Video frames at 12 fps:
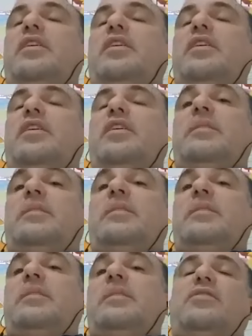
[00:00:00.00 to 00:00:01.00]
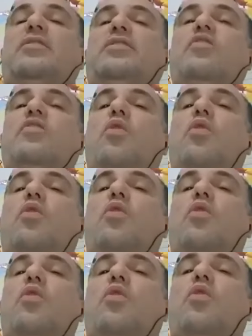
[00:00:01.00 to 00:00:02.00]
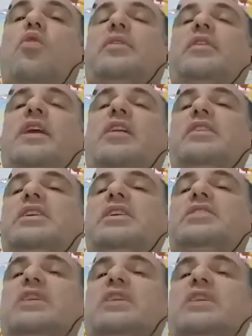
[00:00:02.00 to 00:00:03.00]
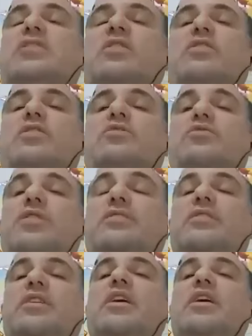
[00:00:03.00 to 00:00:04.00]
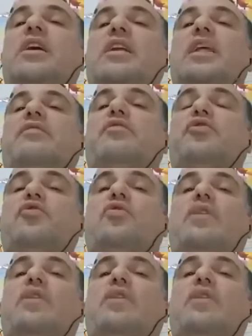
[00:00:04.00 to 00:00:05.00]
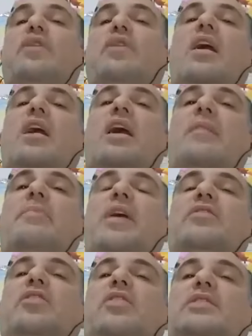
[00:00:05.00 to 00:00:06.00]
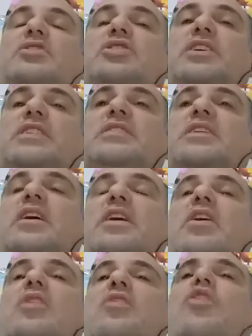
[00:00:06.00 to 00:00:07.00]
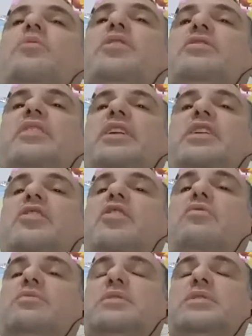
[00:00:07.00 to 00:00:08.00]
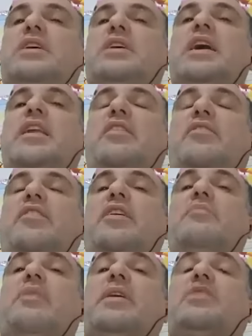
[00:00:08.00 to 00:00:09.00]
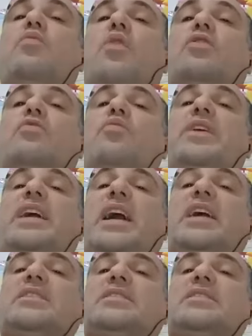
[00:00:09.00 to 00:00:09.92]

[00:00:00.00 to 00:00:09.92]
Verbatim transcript: they demand the war to stop. Now Israel is not going to do it. Yeah, that's for sure. Now about the hostages, nobody really knows anything. But what we can